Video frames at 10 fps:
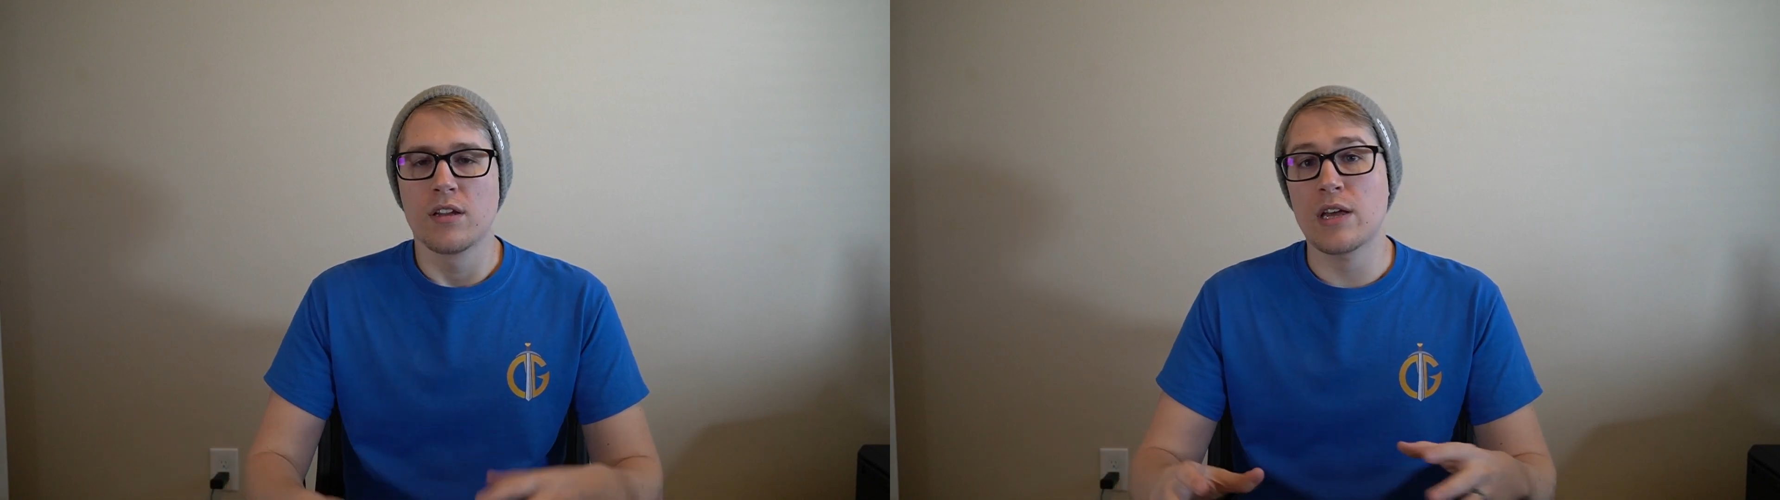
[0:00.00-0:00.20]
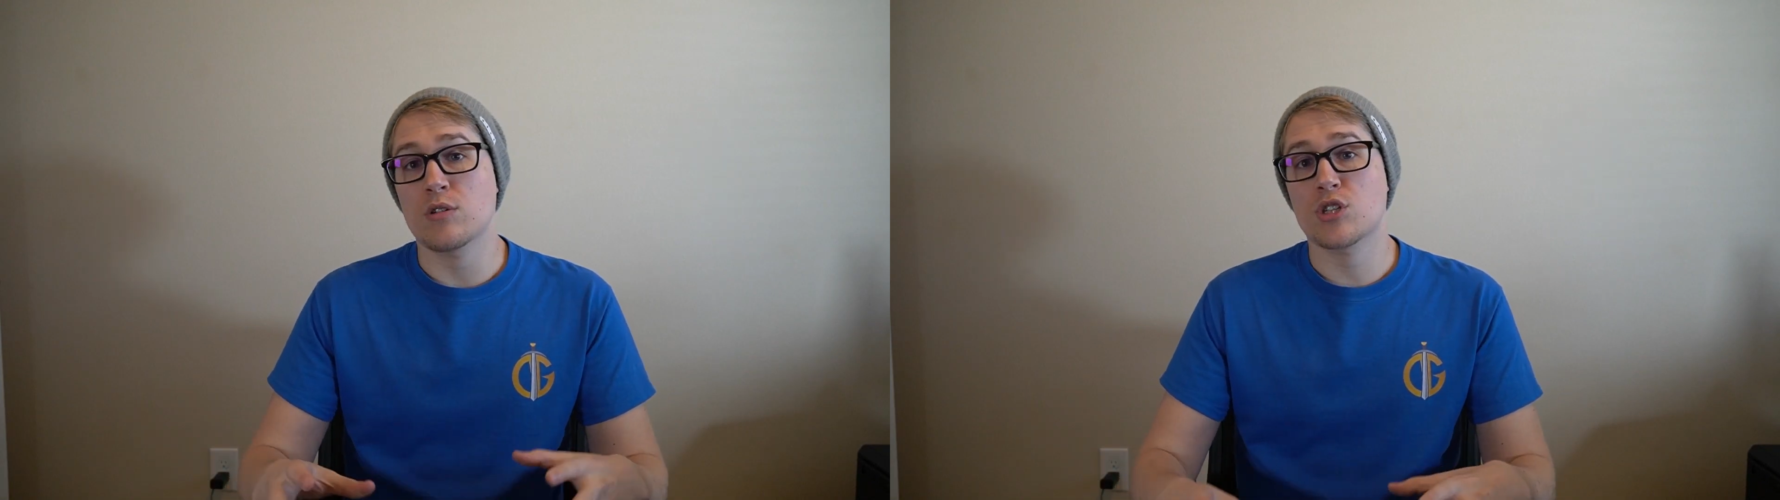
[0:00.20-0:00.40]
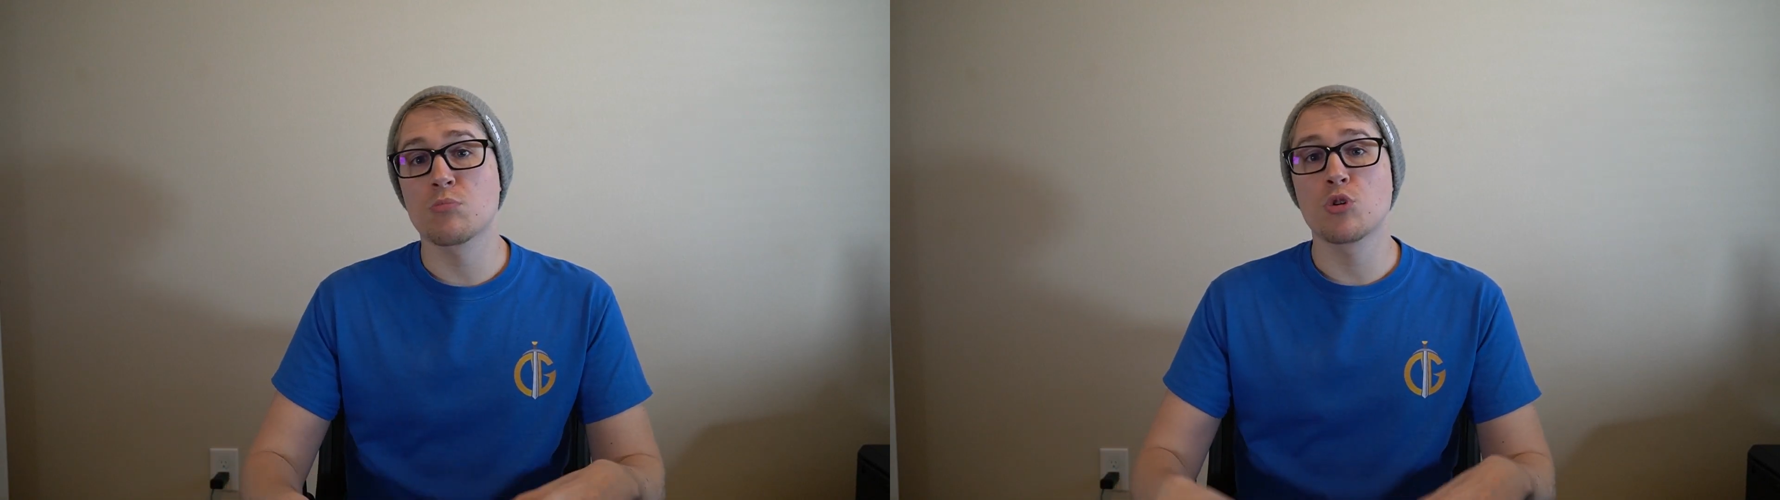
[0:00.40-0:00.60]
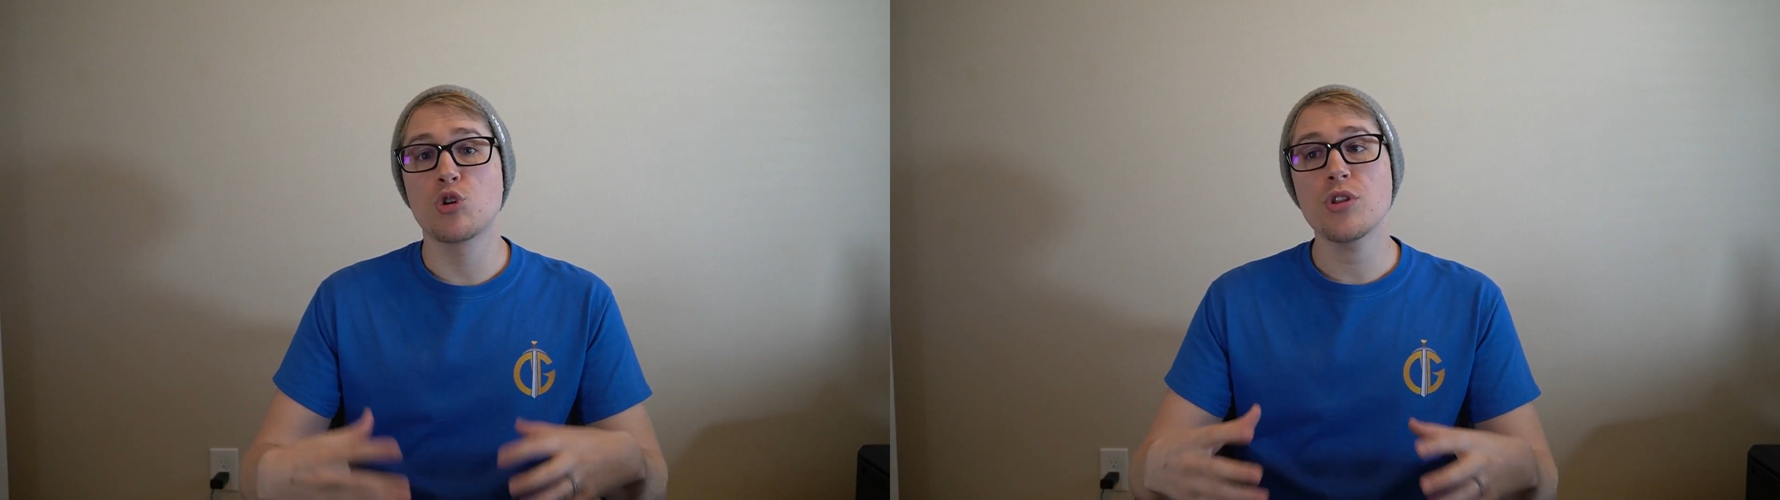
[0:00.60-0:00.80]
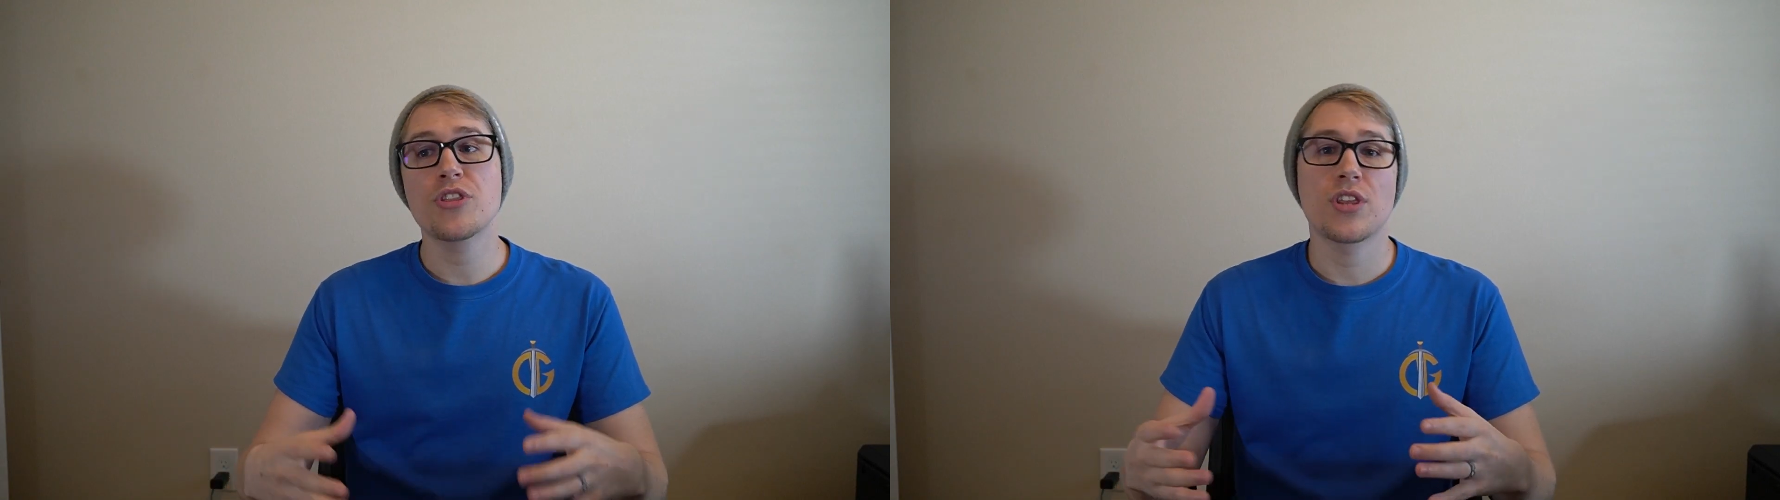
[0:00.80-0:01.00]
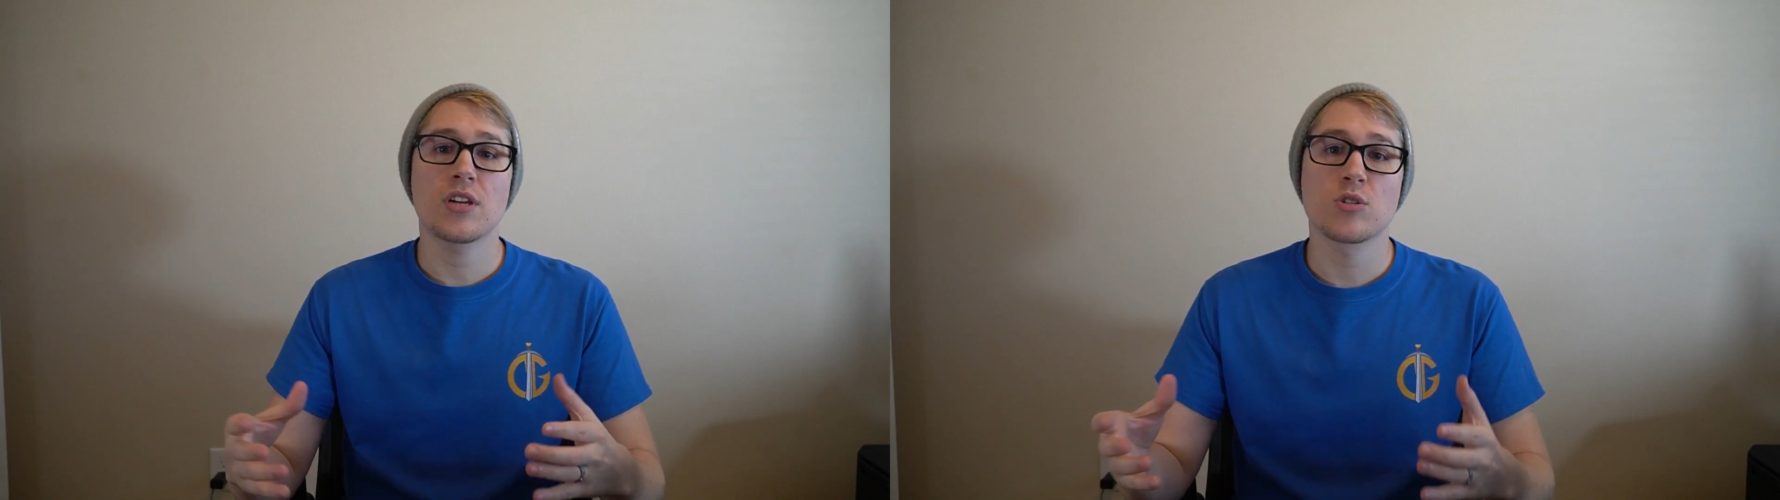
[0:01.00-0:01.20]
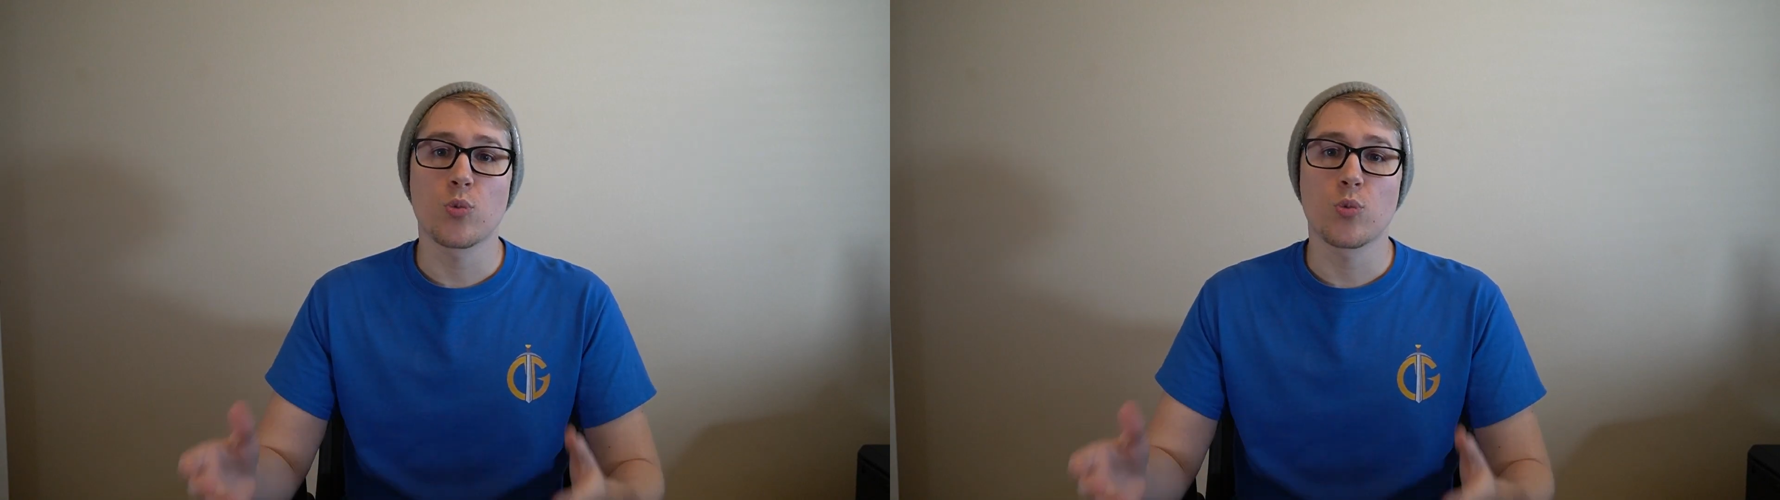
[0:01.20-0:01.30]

Now, some good things